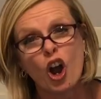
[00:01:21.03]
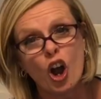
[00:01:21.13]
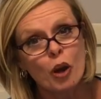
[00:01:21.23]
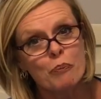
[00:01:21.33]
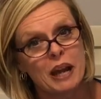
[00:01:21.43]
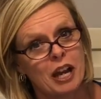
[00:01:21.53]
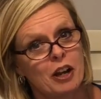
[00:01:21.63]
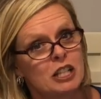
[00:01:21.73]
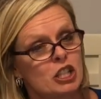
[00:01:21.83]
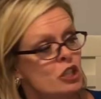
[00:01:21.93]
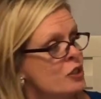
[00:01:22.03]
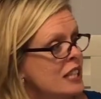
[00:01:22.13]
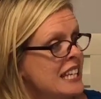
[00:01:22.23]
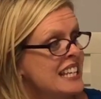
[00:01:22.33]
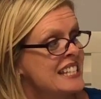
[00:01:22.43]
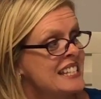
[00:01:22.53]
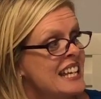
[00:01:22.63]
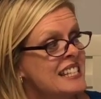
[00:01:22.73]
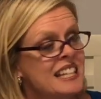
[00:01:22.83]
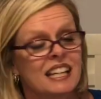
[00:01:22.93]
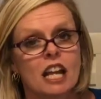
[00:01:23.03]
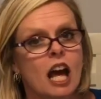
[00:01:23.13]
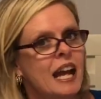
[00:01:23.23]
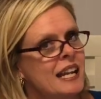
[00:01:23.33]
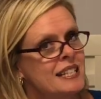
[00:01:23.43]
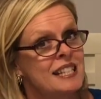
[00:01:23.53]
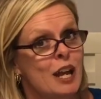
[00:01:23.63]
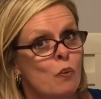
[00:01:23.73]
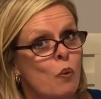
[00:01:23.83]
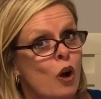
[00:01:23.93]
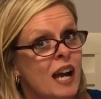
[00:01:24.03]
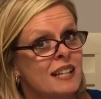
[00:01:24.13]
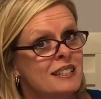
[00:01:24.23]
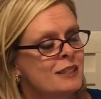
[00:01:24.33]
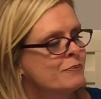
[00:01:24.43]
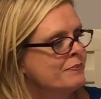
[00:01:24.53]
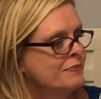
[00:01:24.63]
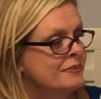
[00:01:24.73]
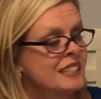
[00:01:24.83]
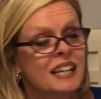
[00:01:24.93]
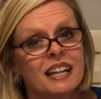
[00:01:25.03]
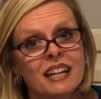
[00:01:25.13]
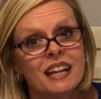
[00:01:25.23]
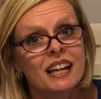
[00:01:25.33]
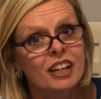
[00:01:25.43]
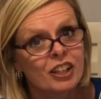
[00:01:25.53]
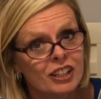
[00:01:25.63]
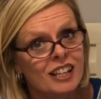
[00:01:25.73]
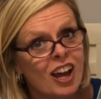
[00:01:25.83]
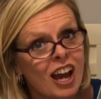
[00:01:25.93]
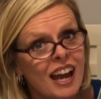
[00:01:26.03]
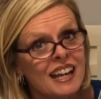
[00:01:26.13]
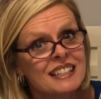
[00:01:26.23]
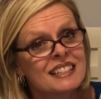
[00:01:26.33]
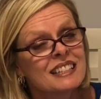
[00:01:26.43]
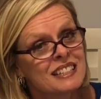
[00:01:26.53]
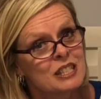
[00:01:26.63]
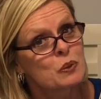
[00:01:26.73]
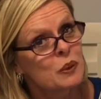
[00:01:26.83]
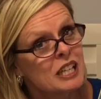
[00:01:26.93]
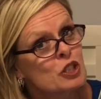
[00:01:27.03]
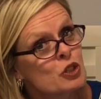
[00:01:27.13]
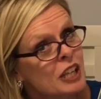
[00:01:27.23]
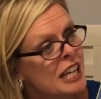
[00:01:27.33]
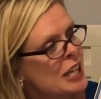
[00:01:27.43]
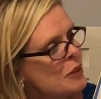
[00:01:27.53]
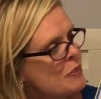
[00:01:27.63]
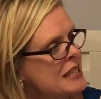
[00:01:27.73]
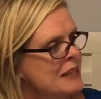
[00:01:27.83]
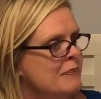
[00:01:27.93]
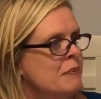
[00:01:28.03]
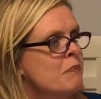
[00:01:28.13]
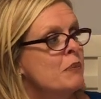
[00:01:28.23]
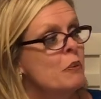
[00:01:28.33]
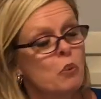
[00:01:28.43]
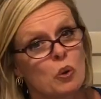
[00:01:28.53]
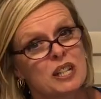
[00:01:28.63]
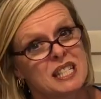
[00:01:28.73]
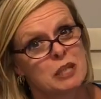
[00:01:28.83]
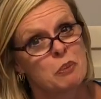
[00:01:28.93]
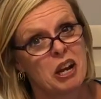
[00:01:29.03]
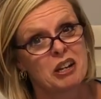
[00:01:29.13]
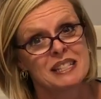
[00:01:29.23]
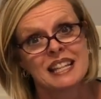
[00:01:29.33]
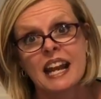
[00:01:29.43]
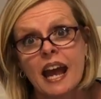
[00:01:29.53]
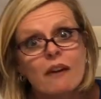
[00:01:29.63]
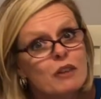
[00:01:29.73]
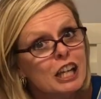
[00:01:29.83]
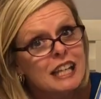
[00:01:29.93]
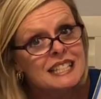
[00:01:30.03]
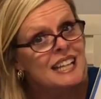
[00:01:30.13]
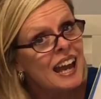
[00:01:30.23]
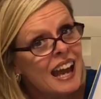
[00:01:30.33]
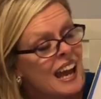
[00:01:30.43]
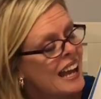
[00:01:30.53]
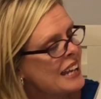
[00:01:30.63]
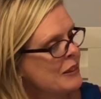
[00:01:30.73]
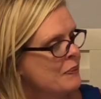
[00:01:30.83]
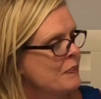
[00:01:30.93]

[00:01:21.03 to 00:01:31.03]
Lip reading: Our parents usually kiss us goodnight and say, what? Good night, sweet dreams. But Boris's parents said, have a good day.